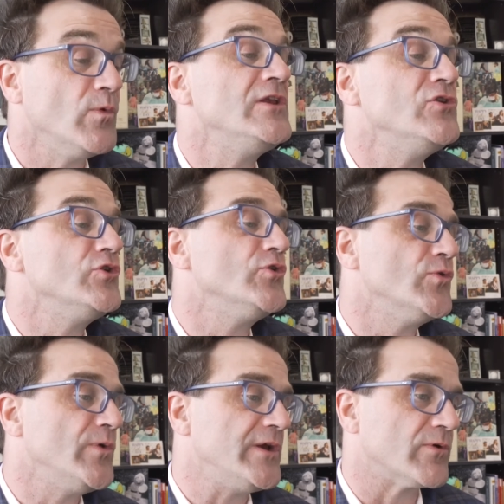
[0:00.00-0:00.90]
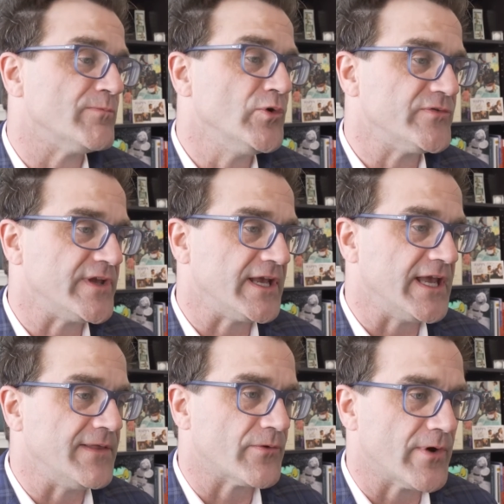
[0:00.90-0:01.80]
We knew we were moving
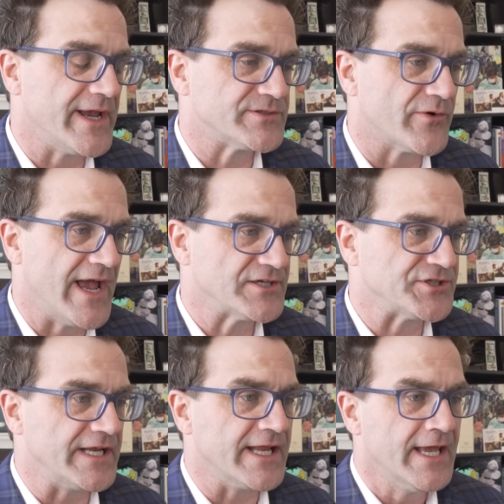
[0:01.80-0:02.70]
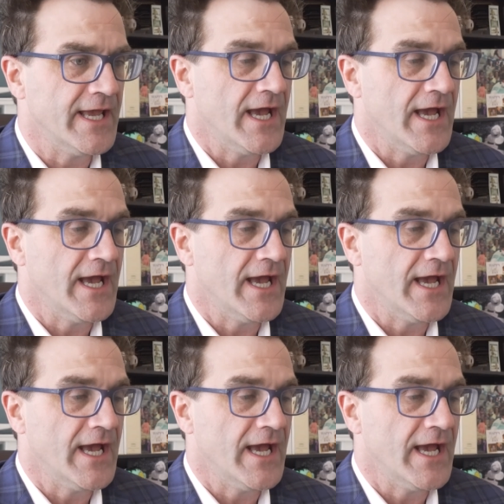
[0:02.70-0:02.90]
in the right direction